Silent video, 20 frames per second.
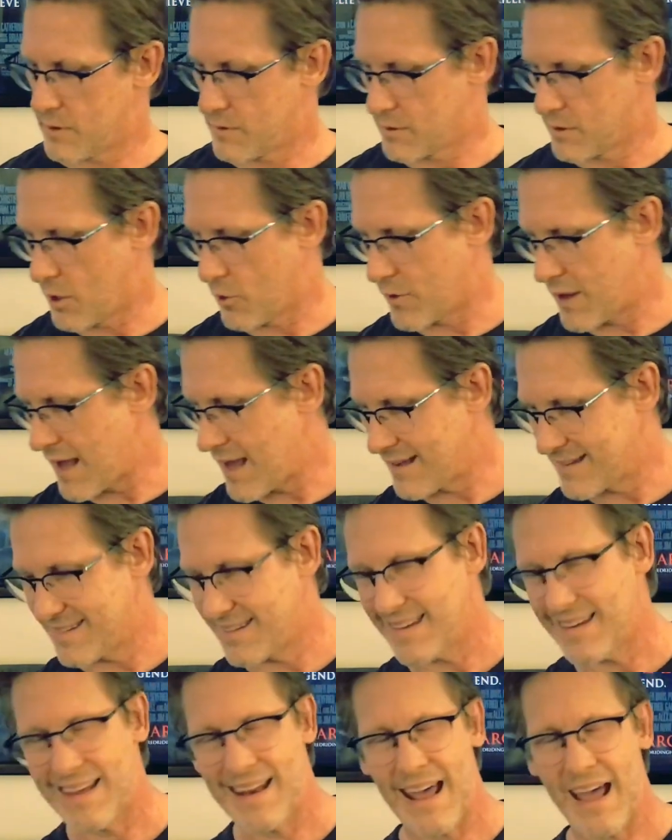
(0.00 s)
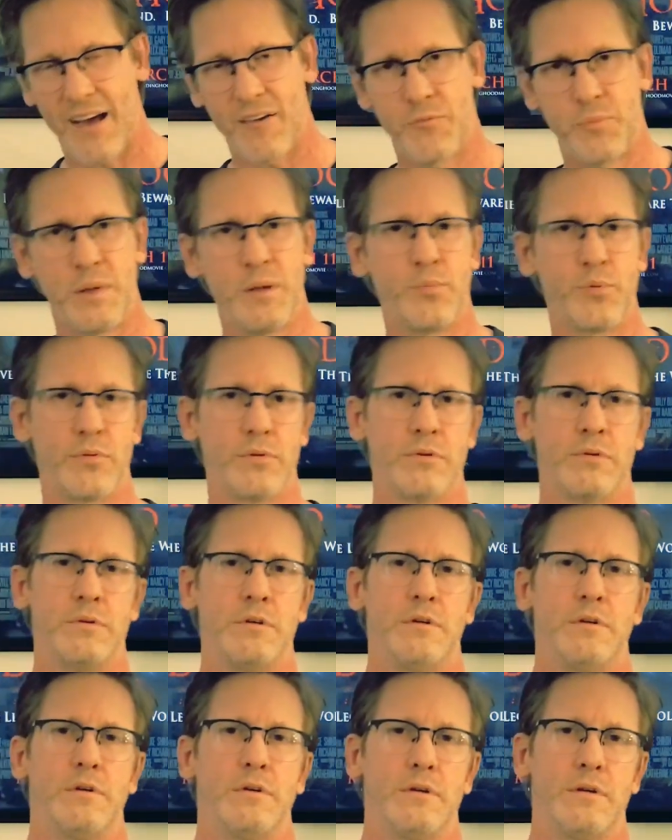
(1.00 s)
go to Etsy and have
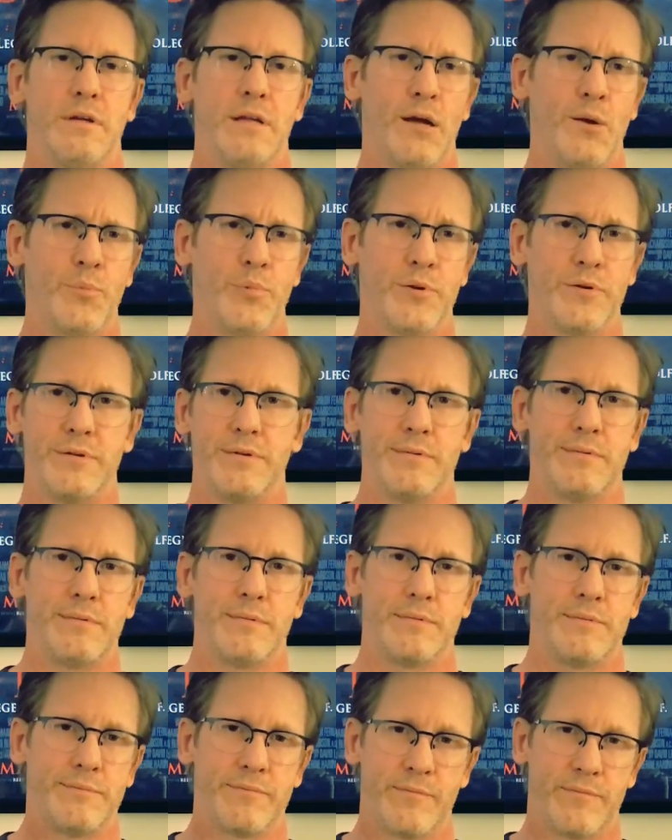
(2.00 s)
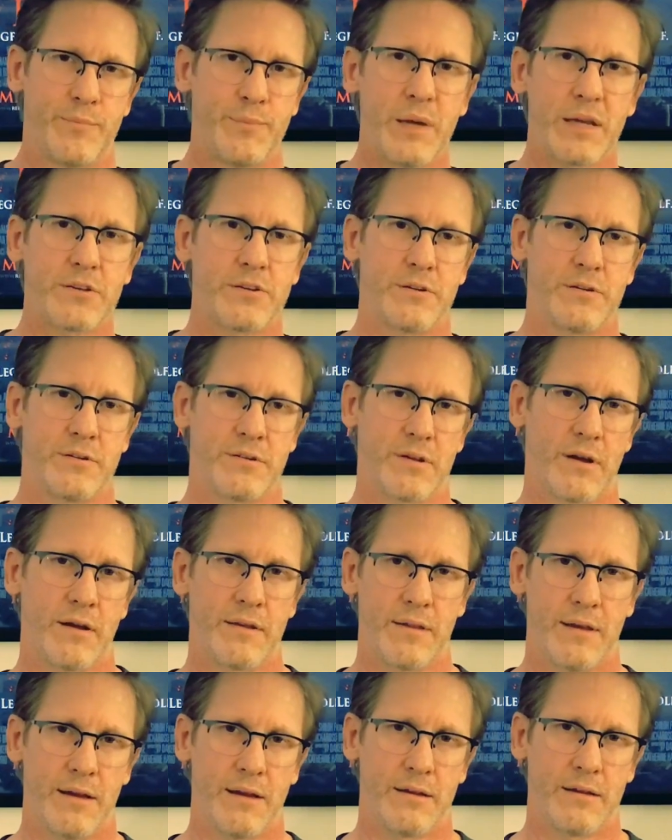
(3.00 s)
people, put pictures
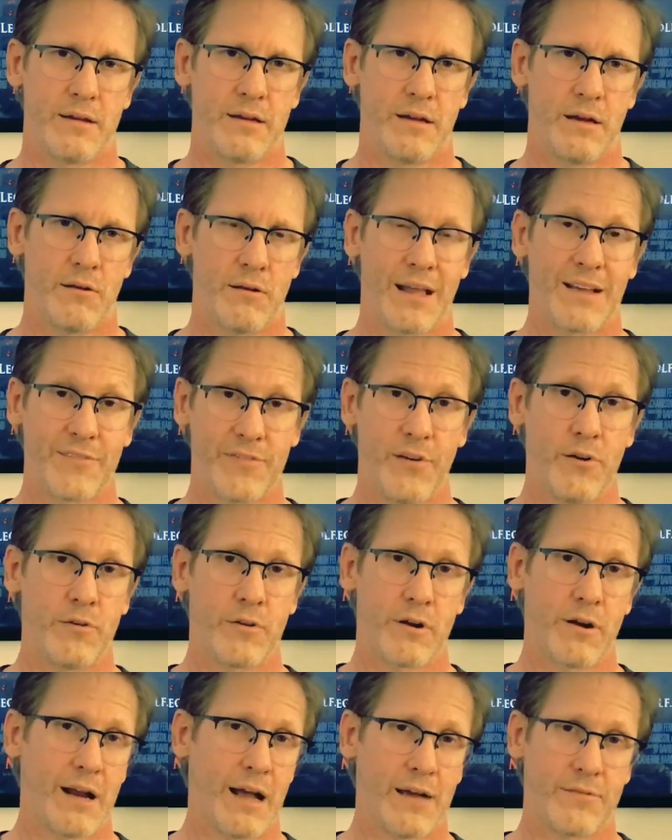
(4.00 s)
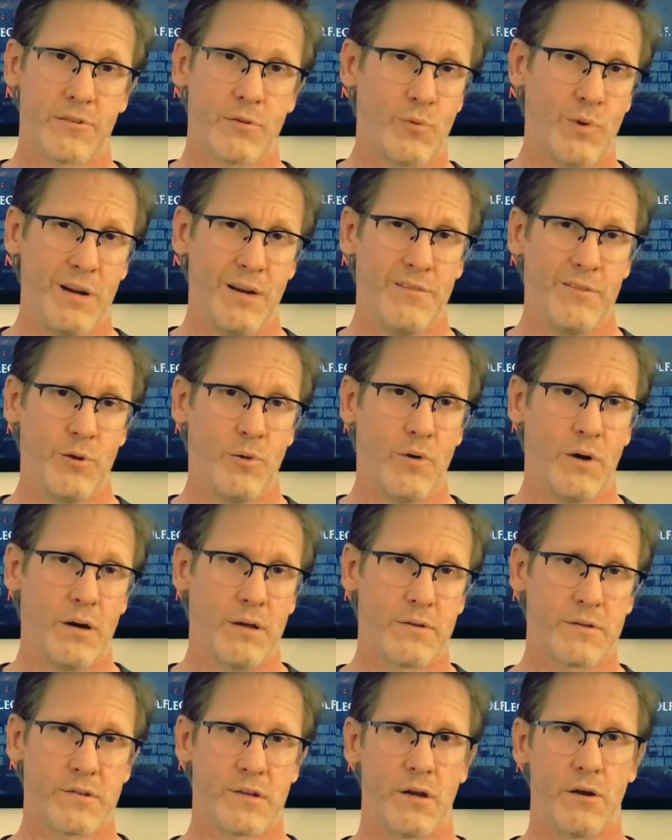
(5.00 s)
on there, like photographs or whatever you
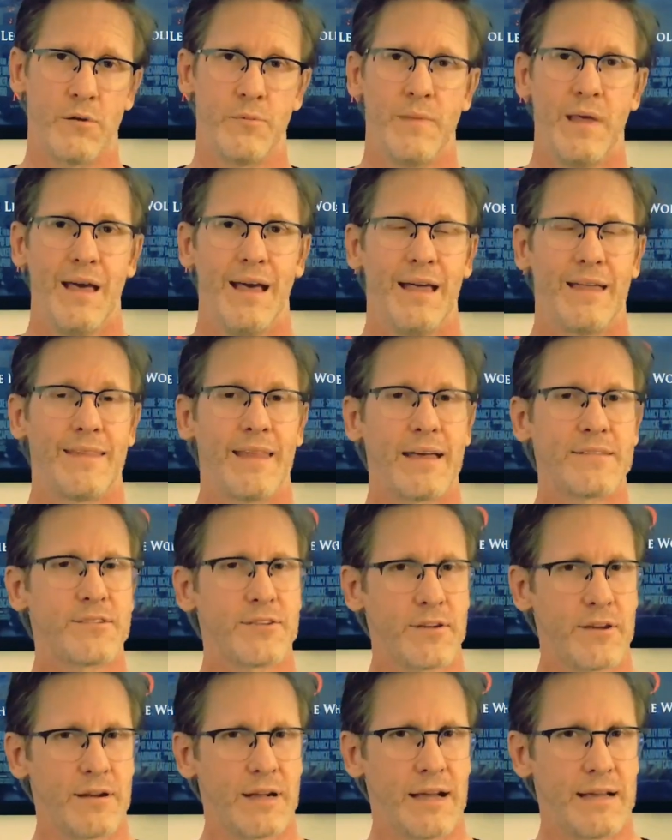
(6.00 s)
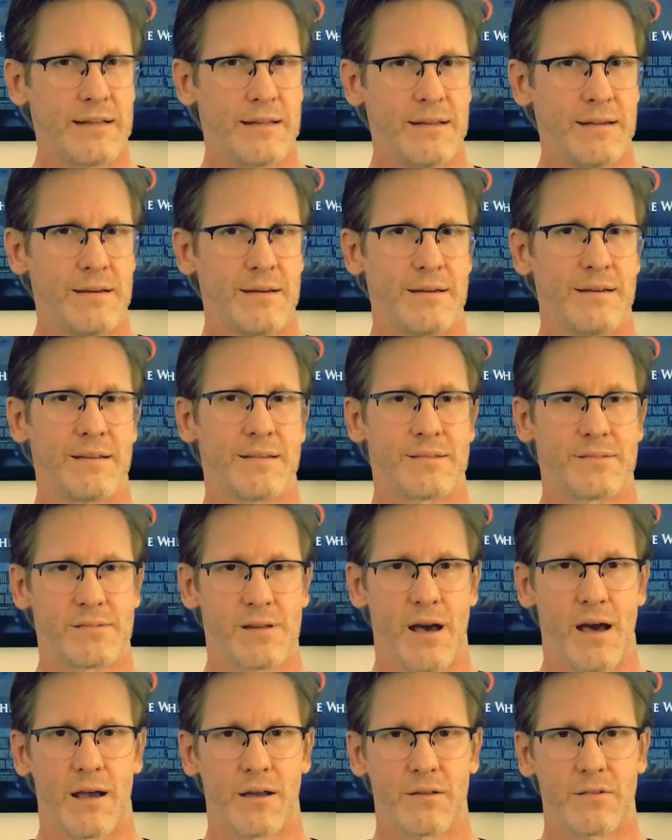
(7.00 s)
want. So that's a good idea, is
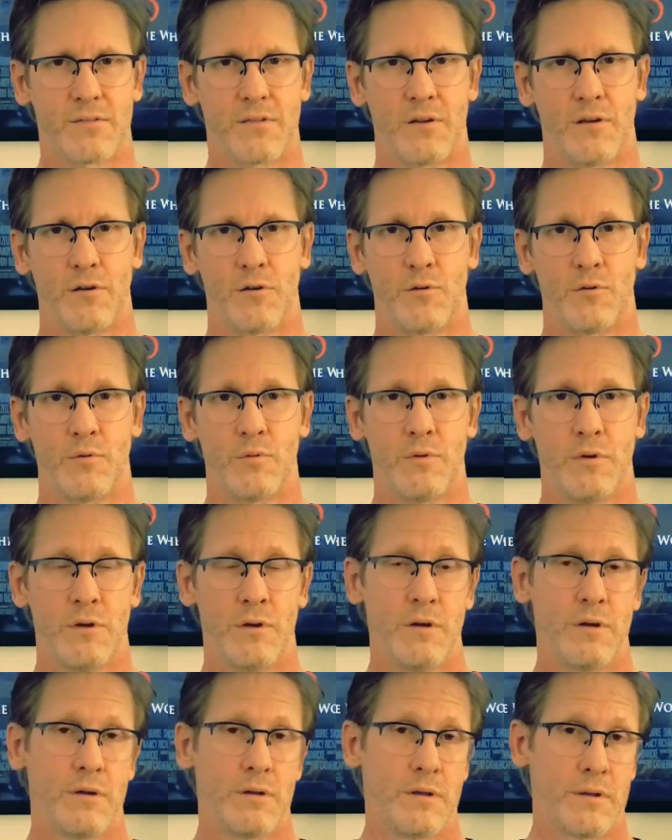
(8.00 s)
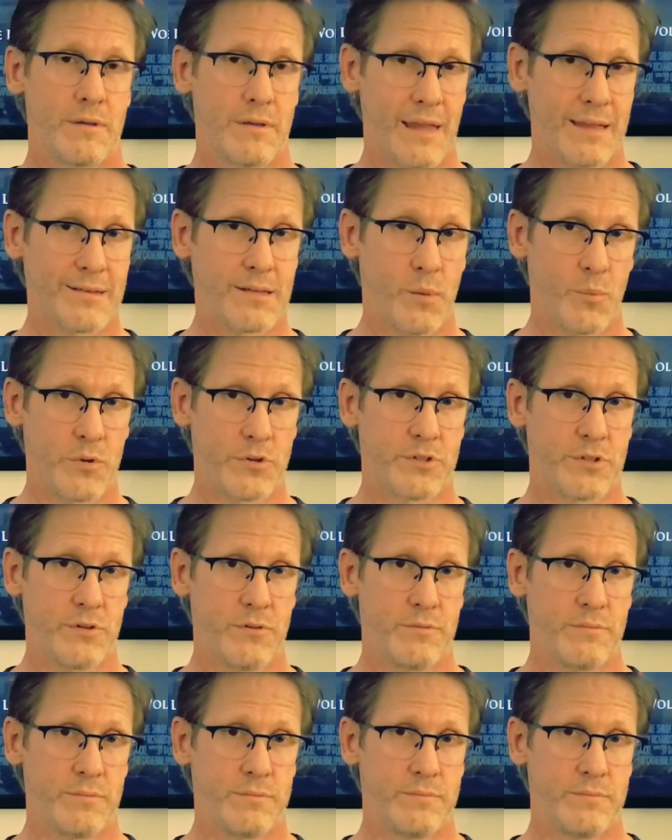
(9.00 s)
socks. So that's number 2.